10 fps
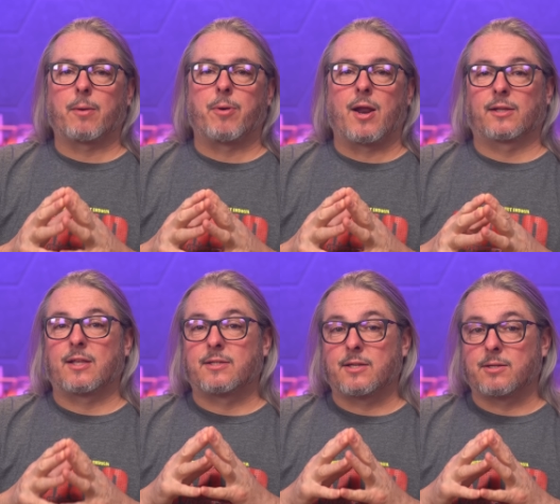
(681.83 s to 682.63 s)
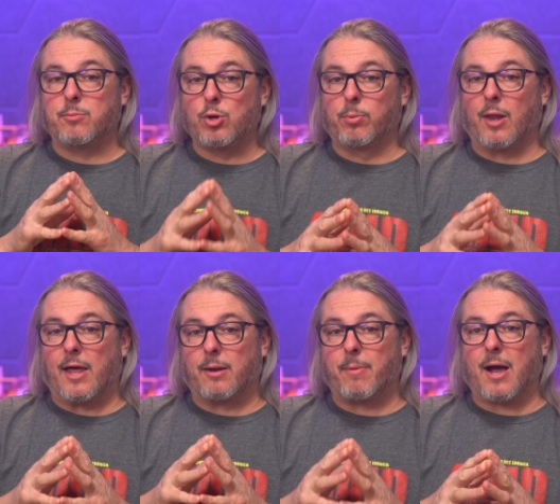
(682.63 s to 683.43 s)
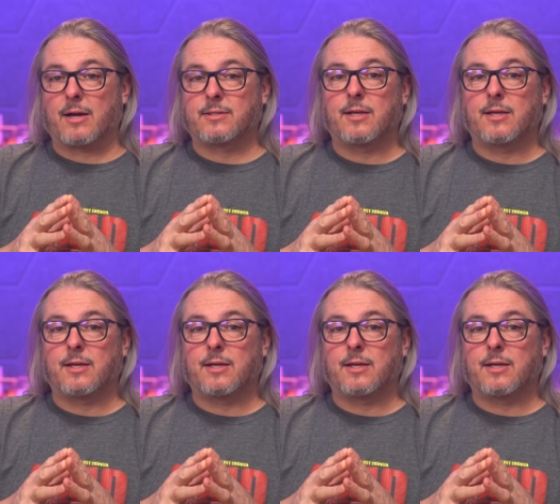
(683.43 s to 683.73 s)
product that says immutable on the box,